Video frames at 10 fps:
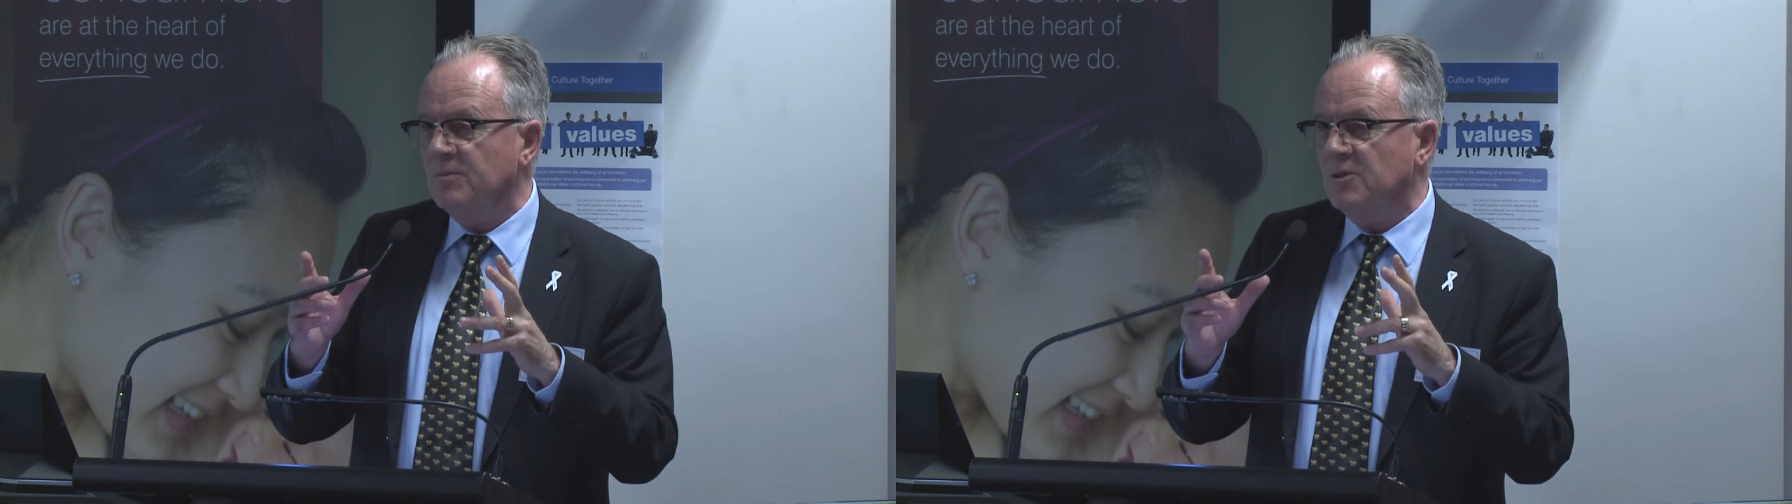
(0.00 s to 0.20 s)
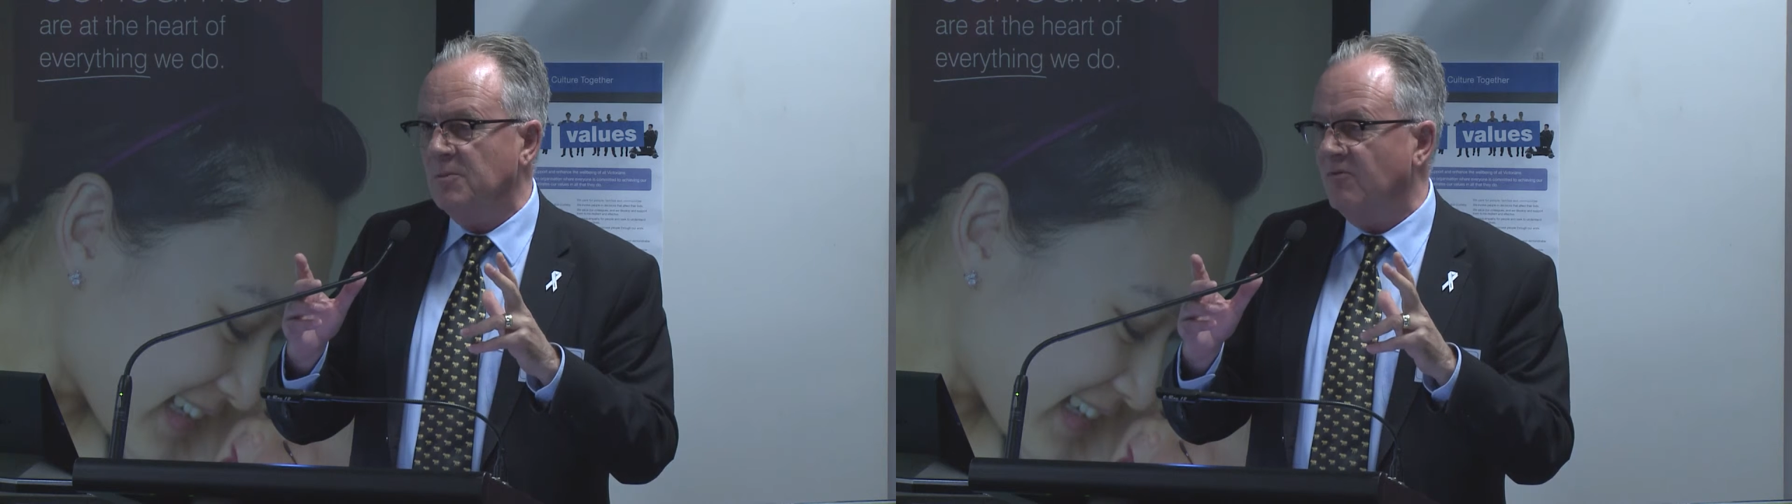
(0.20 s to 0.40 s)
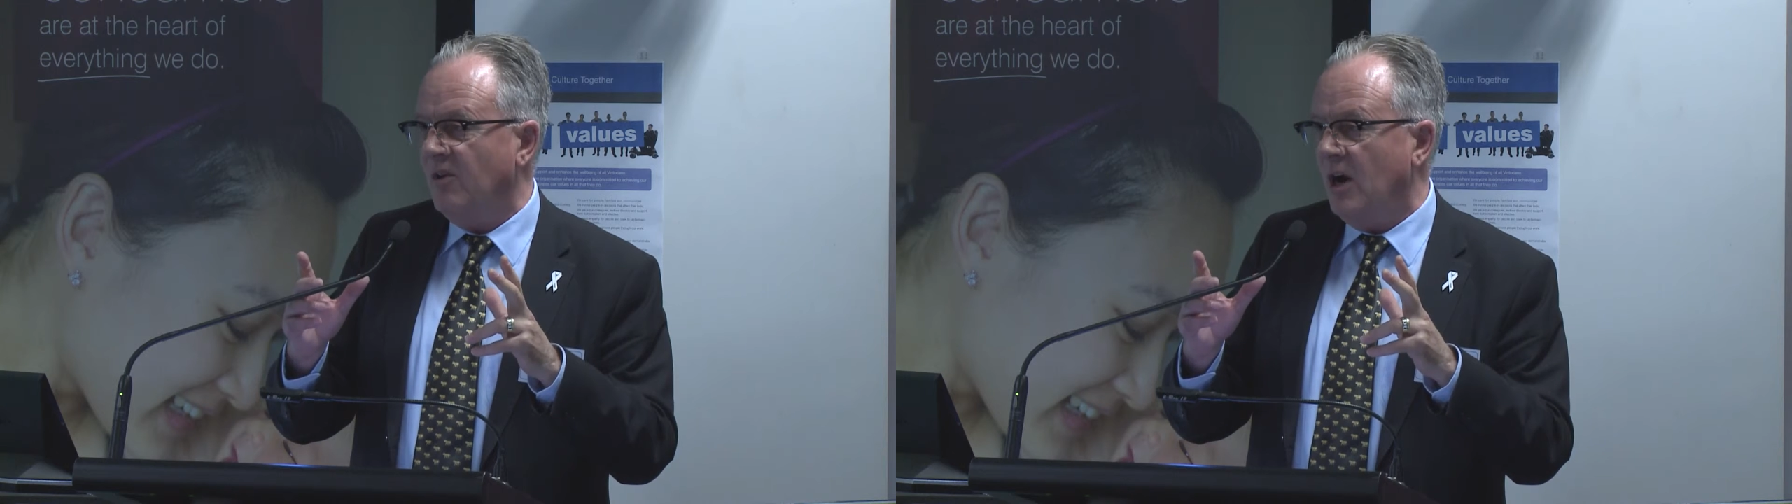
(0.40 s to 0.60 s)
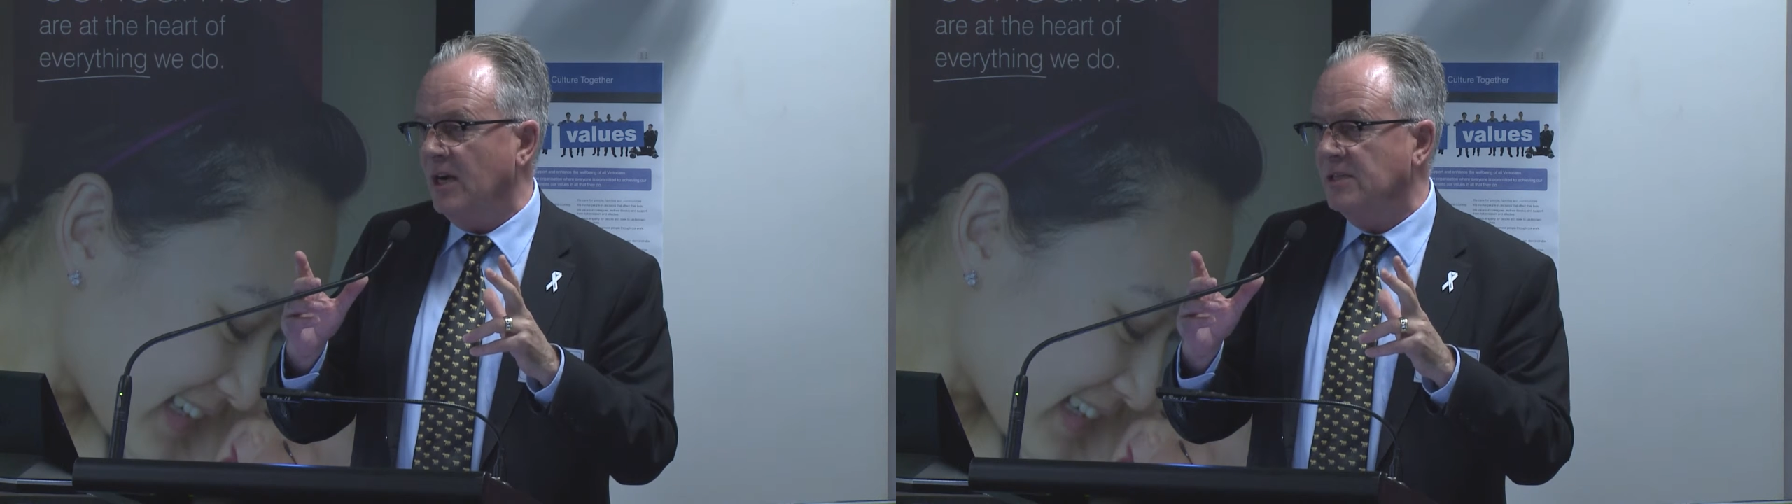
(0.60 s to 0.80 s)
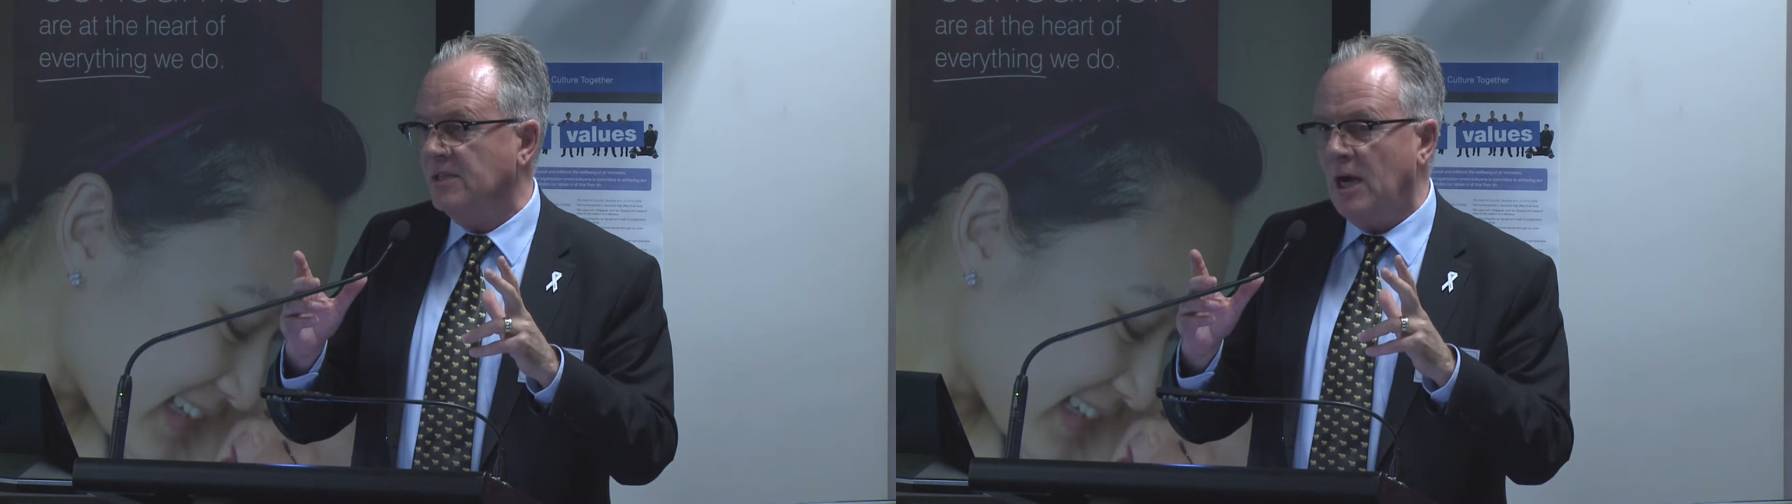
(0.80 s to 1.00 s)
to
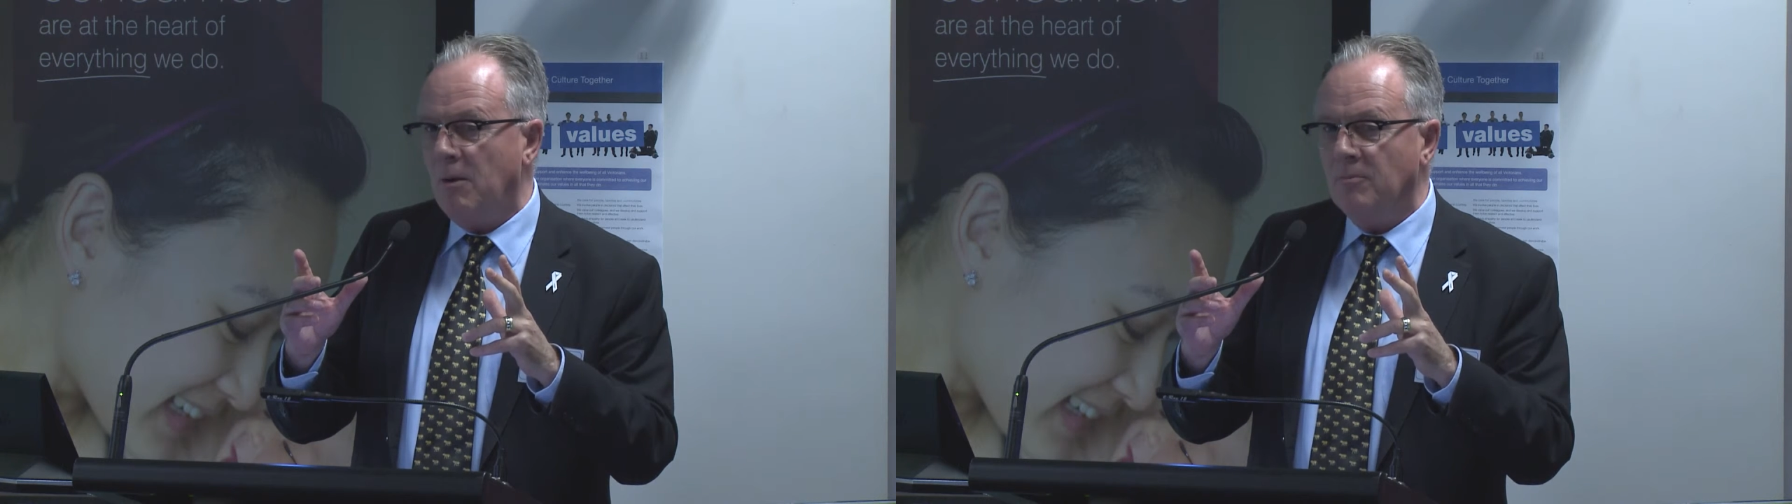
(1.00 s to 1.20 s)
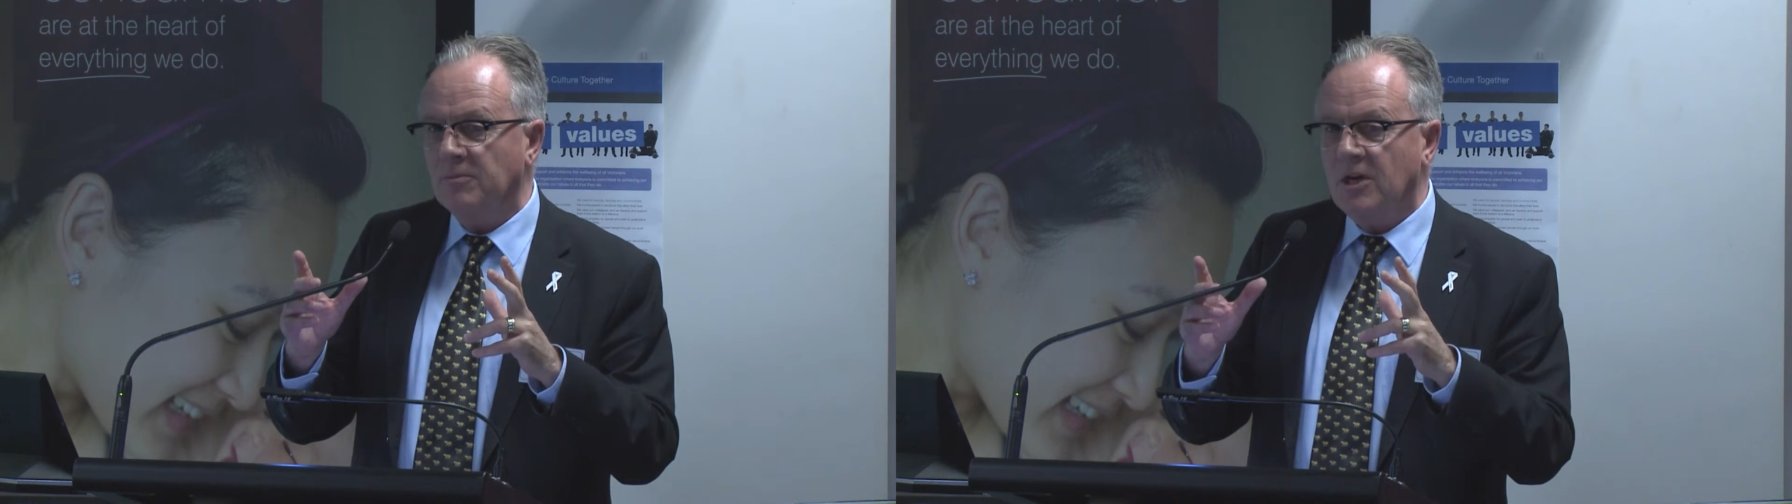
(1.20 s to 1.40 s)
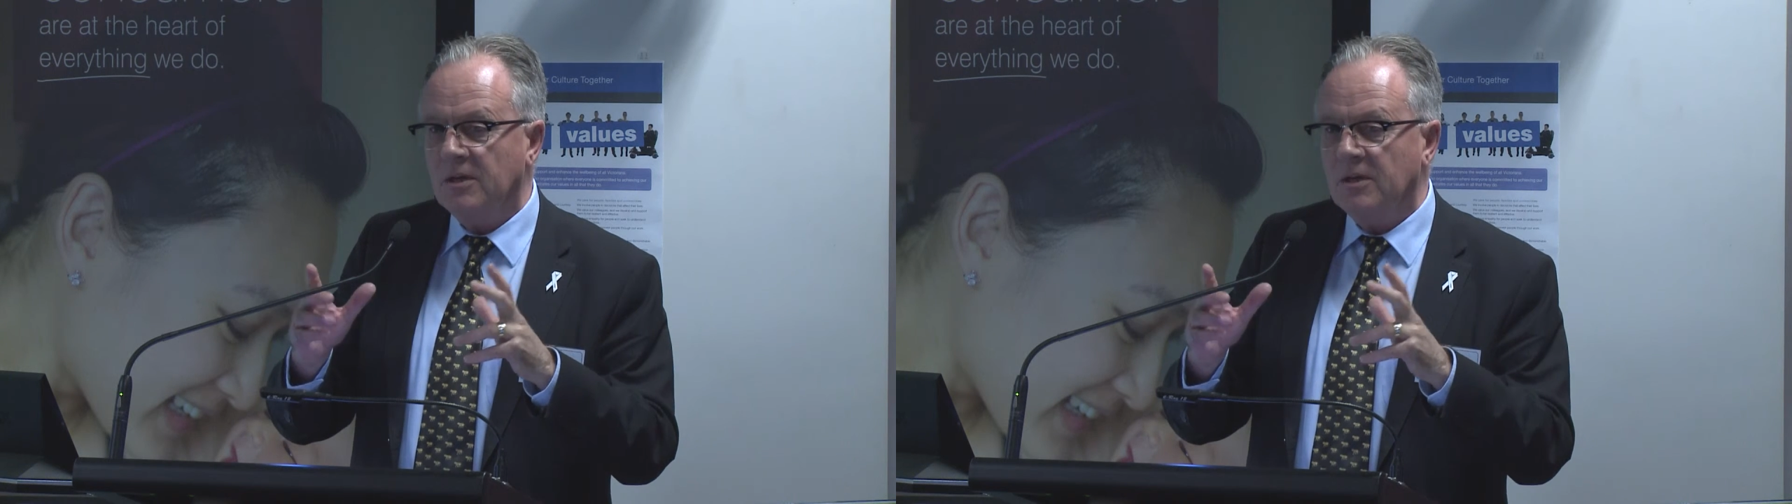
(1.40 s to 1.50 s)
provide some